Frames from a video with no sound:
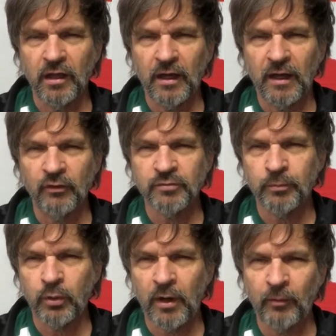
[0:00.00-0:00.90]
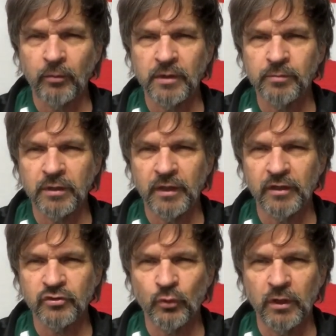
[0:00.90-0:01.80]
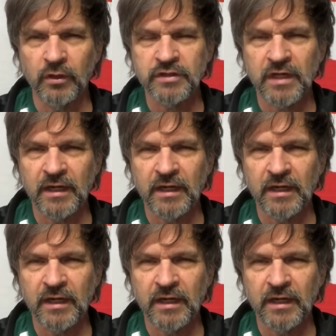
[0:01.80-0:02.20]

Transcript: I was probably playing as well as I